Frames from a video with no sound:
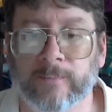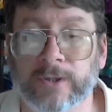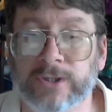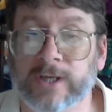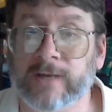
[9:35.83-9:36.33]

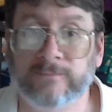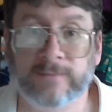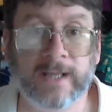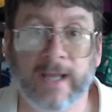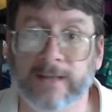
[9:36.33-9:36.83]
which I've
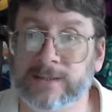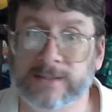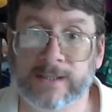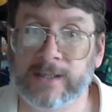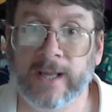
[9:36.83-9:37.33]
yet to
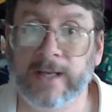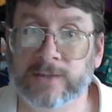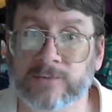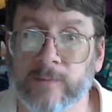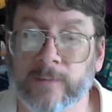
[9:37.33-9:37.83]
see any
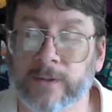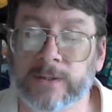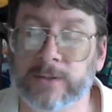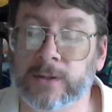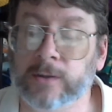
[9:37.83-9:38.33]

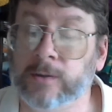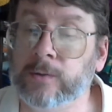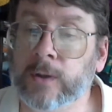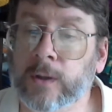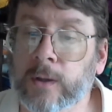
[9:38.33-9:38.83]
Trumplican do,